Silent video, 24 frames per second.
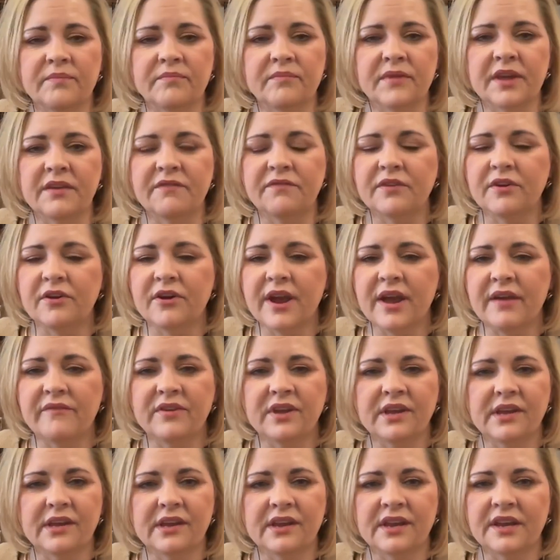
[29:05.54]
if they're
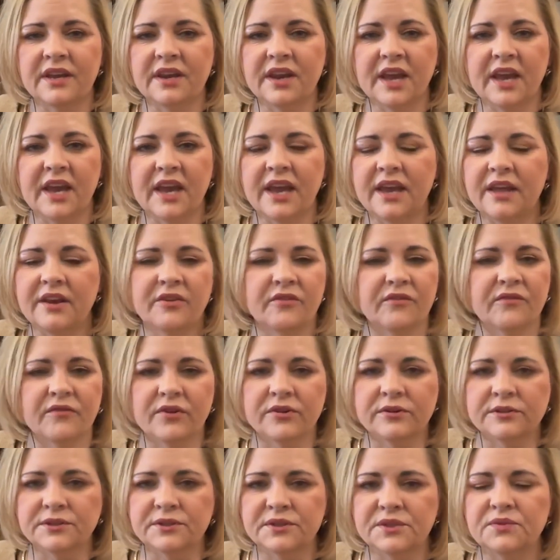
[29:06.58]
having an
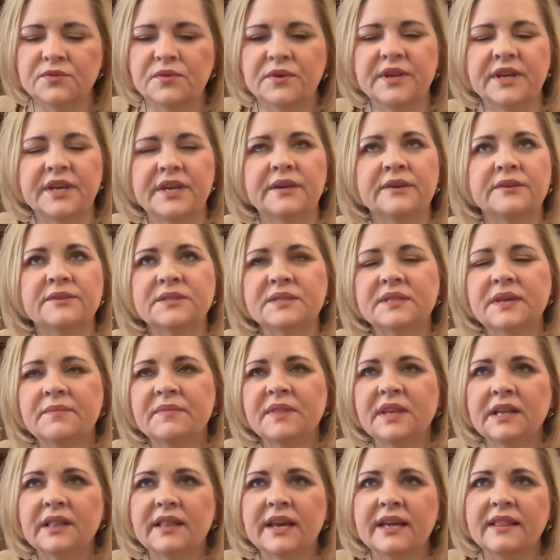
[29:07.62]
anniversary or
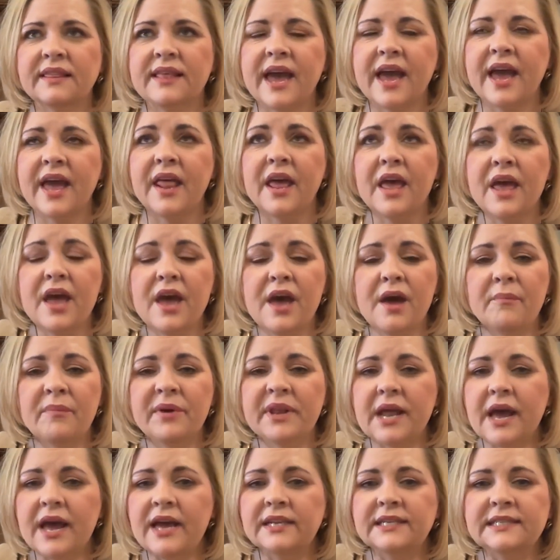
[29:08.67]
something like that. But
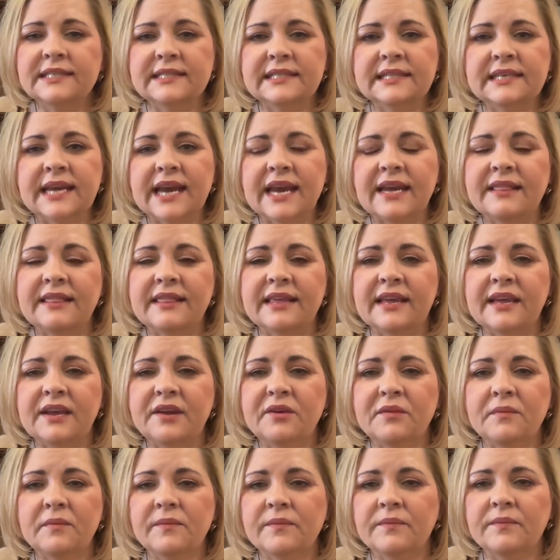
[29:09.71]
honestly, I think
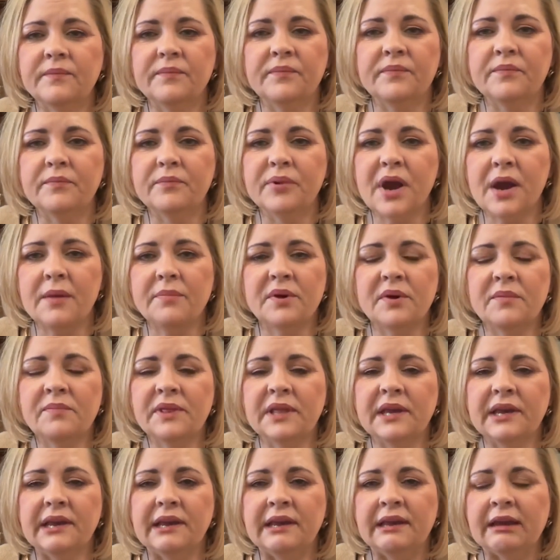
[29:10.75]

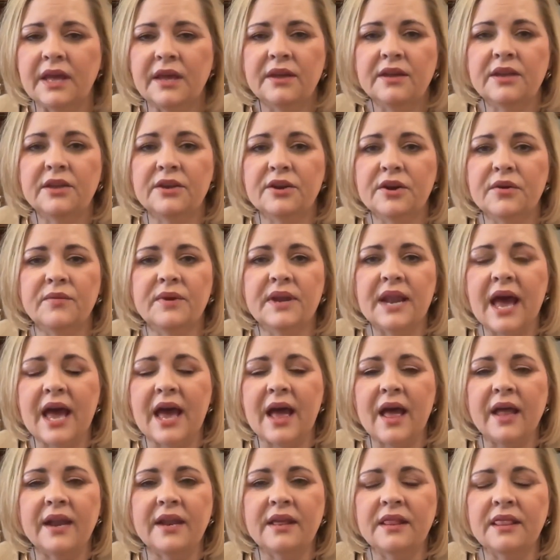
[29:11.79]
probably,
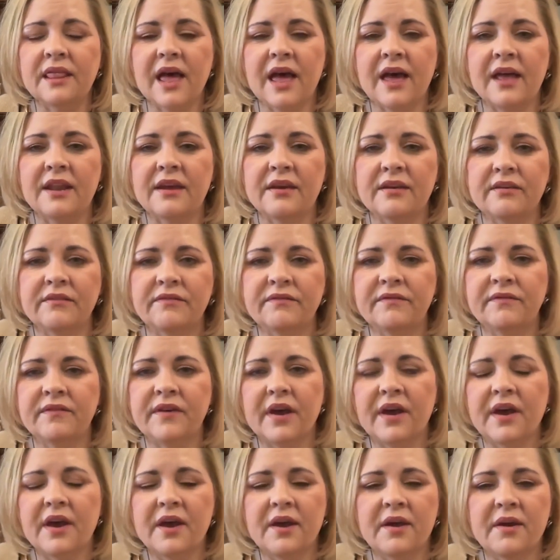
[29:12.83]
not a lot of
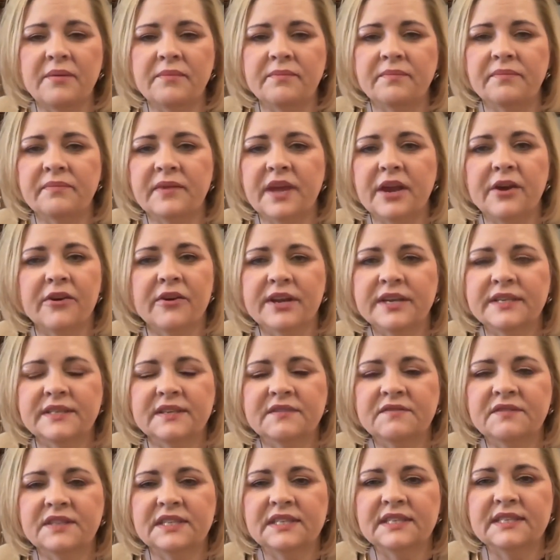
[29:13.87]
areas of
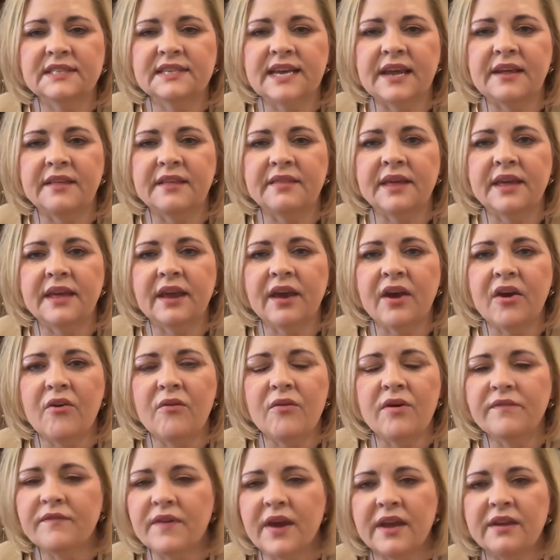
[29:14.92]
the state think, oh,
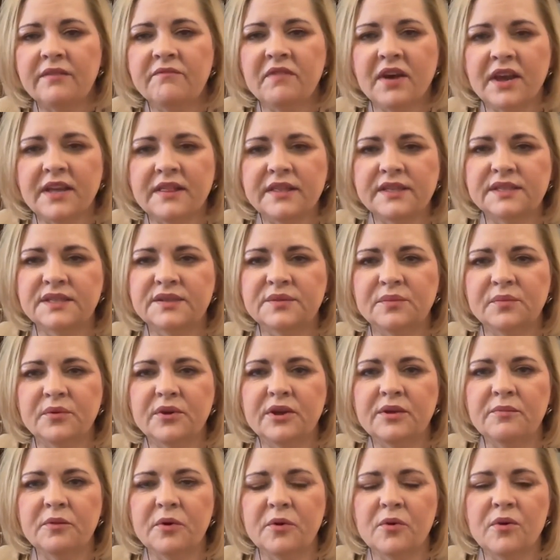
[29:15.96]
if I invite the
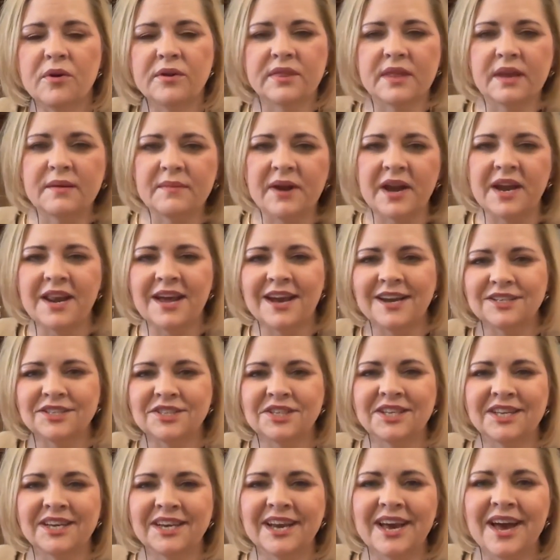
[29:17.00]
Supreme Court, they might
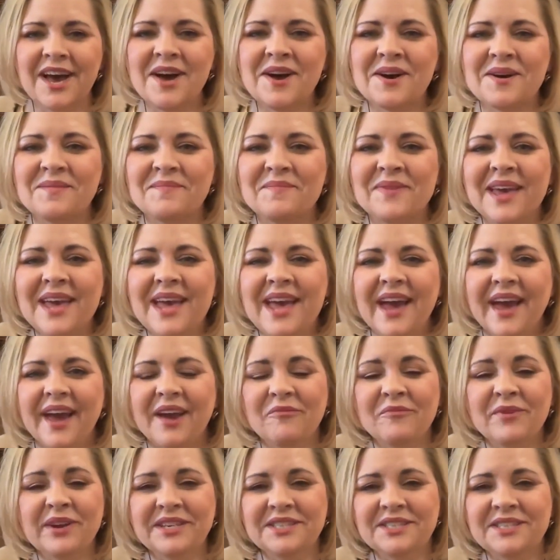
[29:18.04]
actually come. And
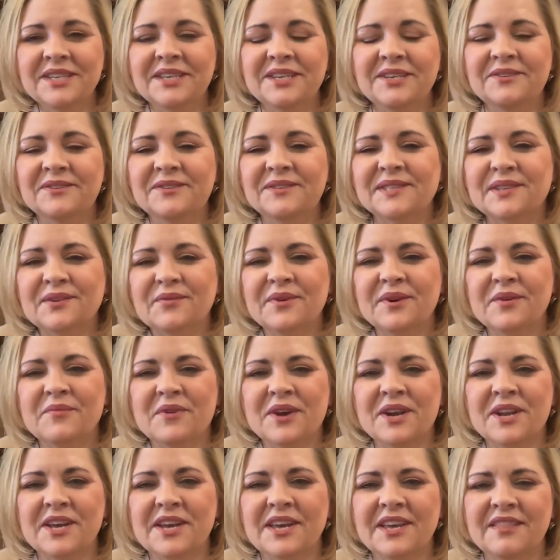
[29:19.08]
we do. So we want
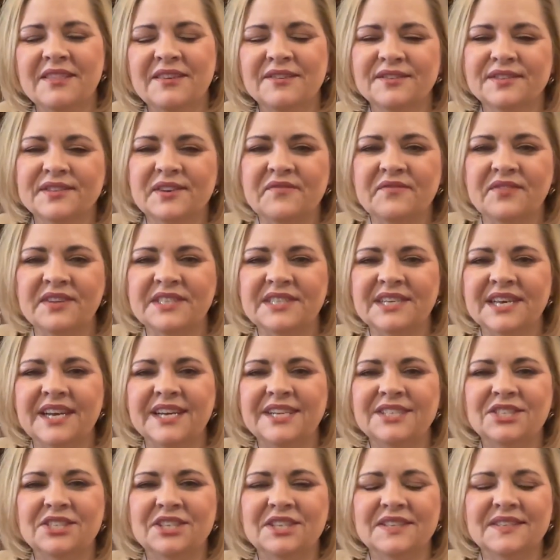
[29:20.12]
to get those
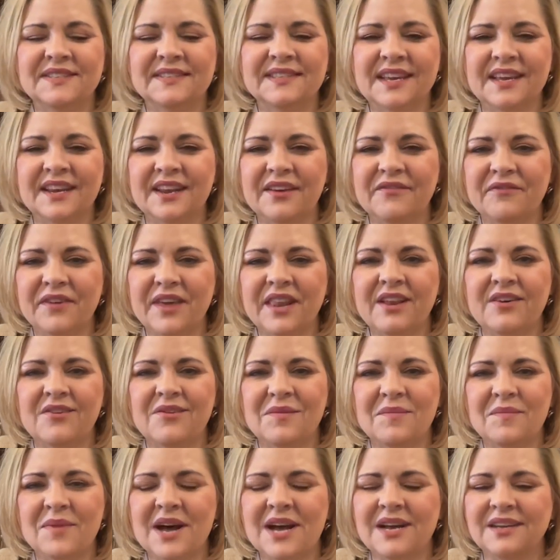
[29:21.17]
invitations. And if at all
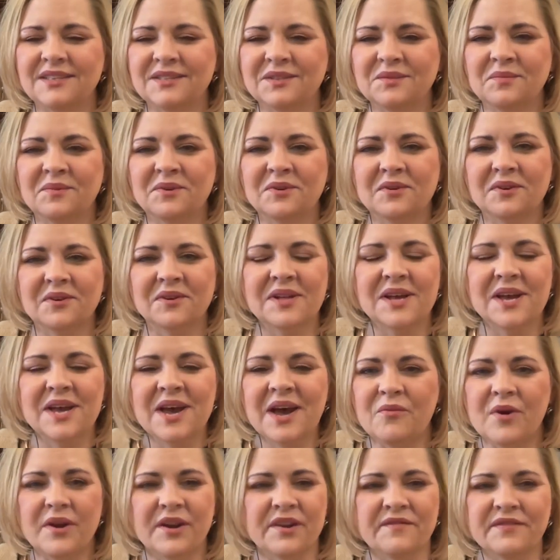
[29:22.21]
possible,
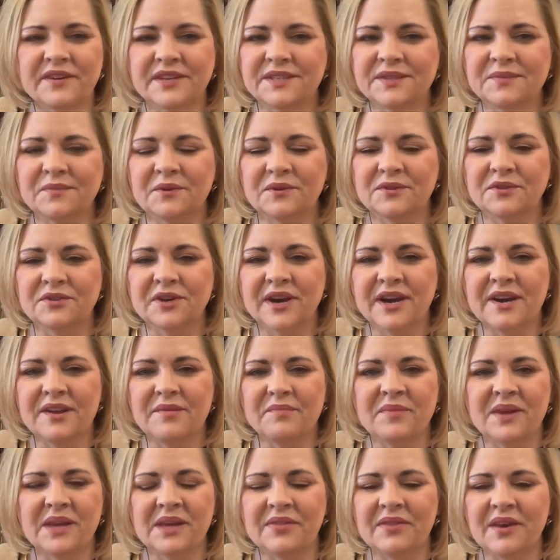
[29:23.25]
one of us will try to
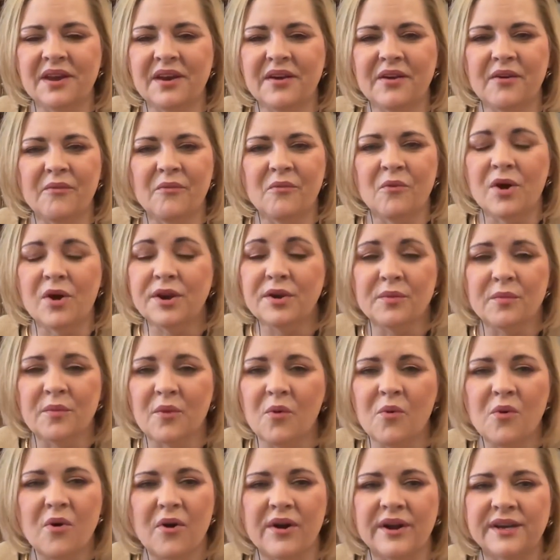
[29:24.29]
be there, one or
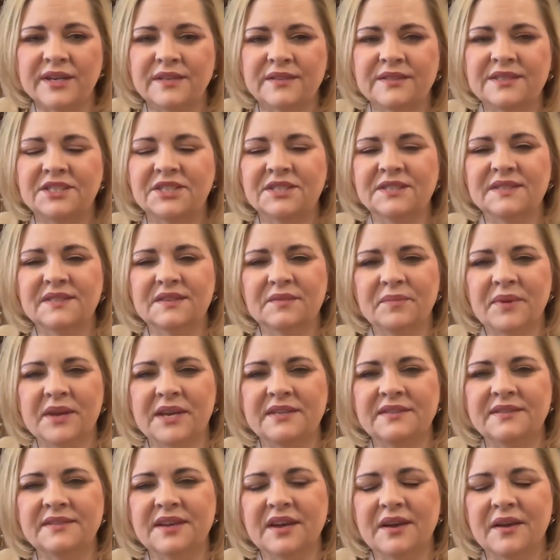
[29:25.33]
more. It just
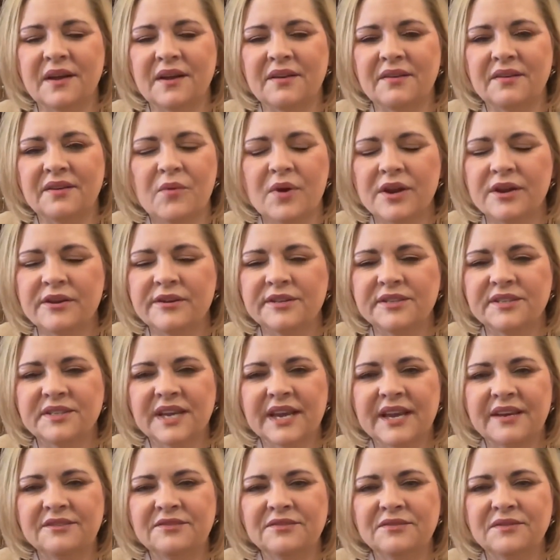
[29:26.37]
depends on what our
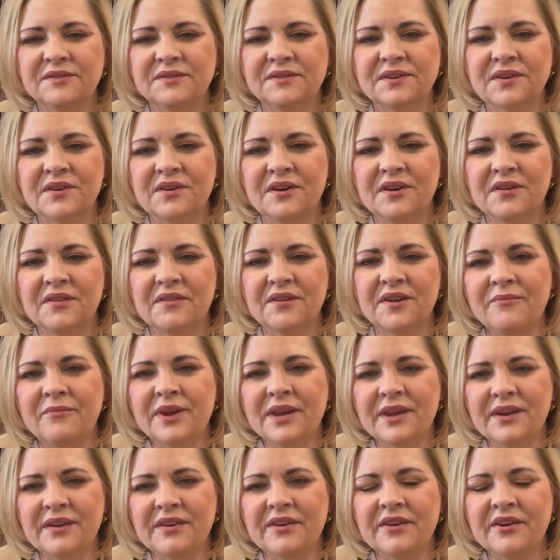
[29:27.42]
schedules are. We
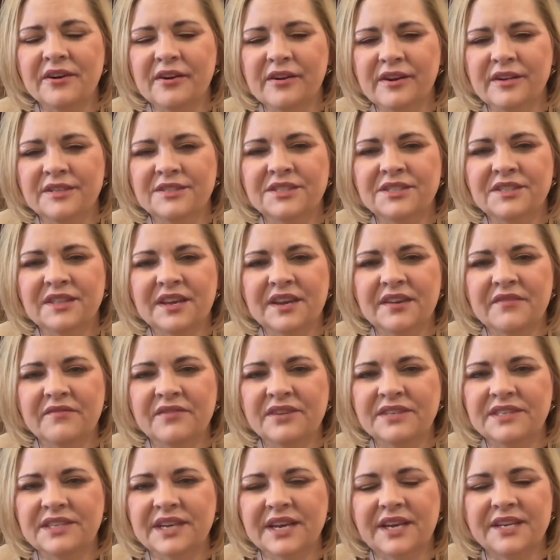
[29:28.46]
encourage the
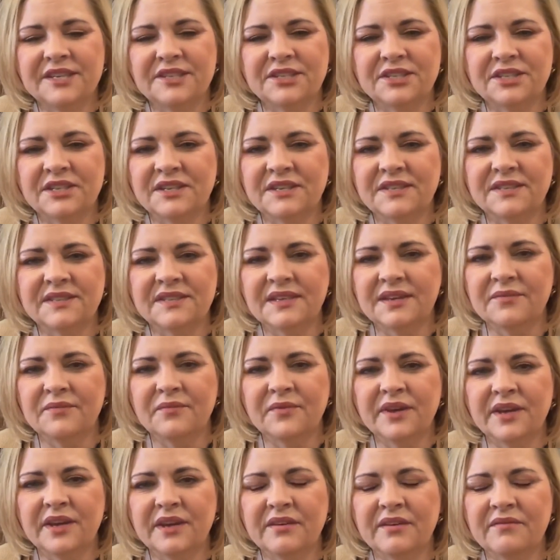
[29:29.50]
invitations and
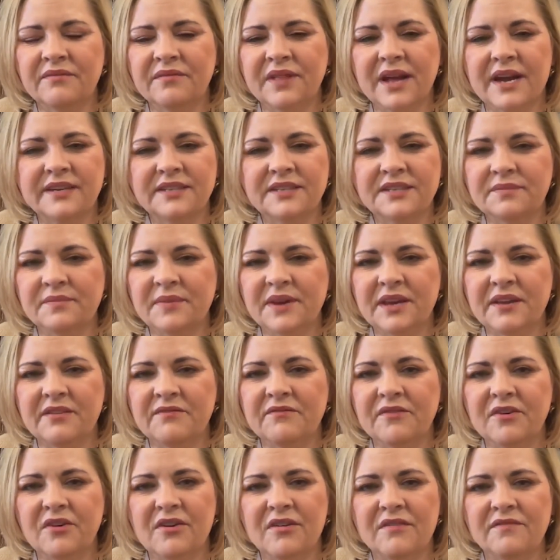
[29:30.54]
we like to be
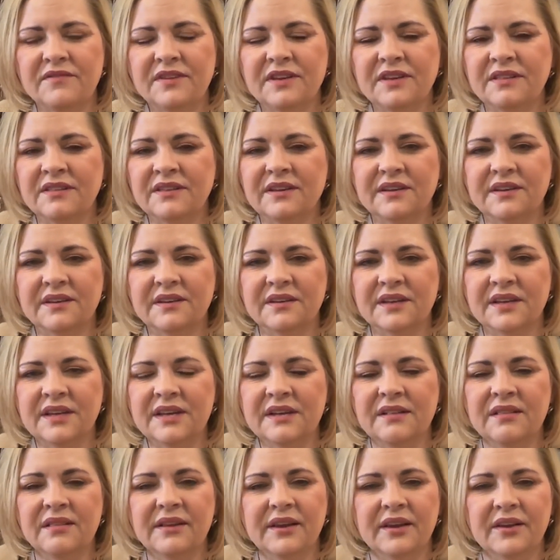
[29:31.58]
involved in the
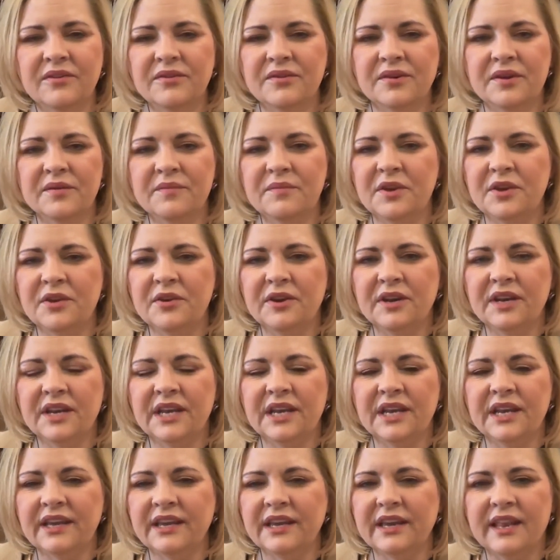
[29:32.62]
legal community
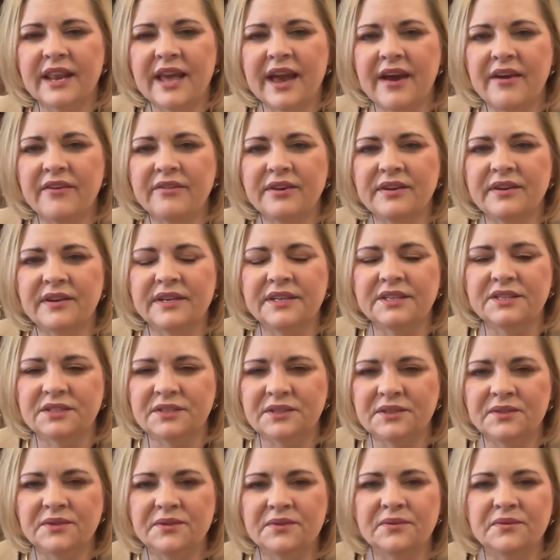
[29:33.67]
and get out
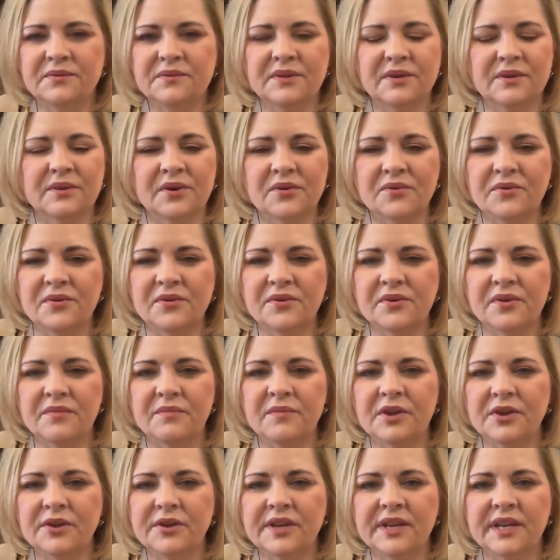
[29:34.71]
into the local
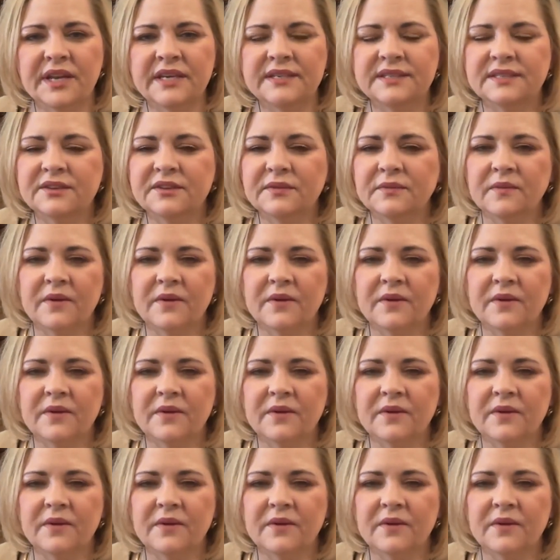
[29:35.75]
communities.